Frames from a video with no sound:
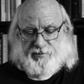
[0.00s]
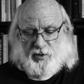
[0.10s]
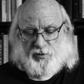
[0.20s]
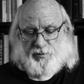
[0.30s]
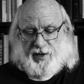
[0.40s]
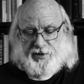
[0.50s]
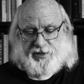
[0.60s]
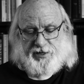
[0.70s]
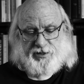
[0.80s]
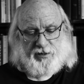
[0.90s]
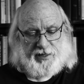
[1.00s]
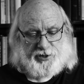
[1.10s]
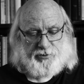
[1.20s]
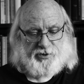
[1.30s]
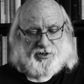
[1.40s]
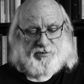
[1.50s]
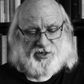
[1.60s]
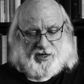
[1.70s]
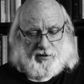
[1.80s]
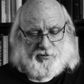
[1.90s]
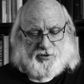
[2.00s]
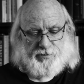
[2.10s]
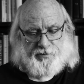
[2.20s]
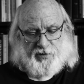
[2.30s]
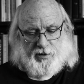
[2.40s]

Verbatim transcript: both by the intellectuals themselves